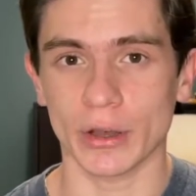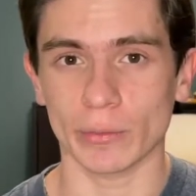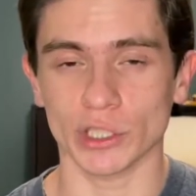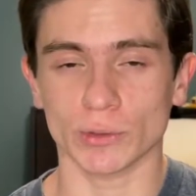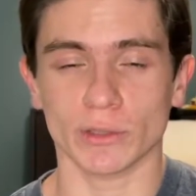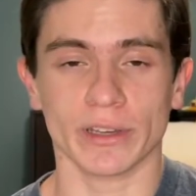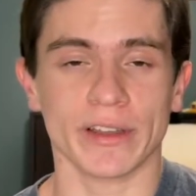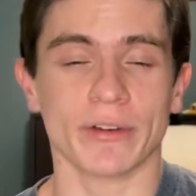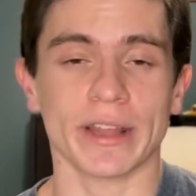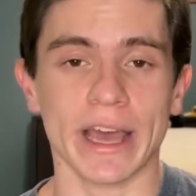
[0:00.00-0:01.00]
which is one of my
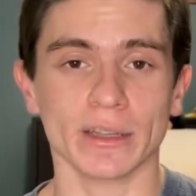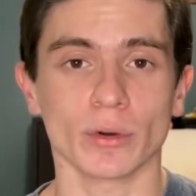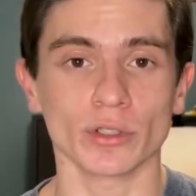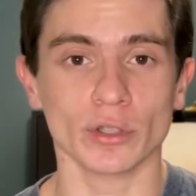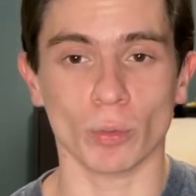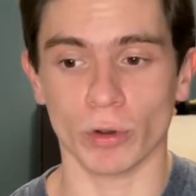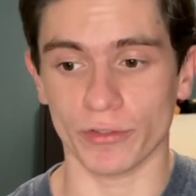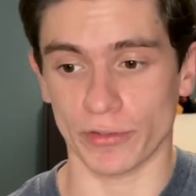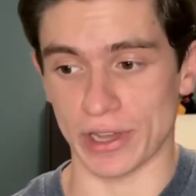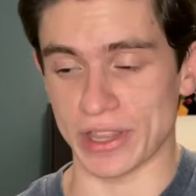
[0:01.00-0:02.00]
favorite animals,
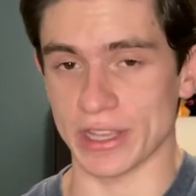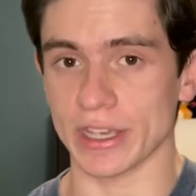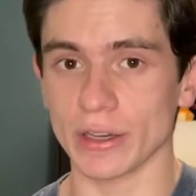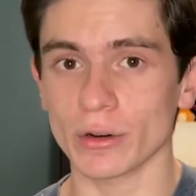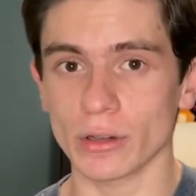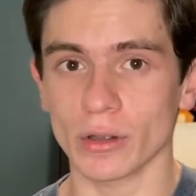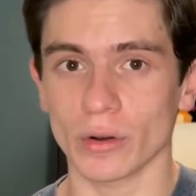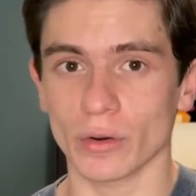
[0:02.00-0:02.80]
with an eagle,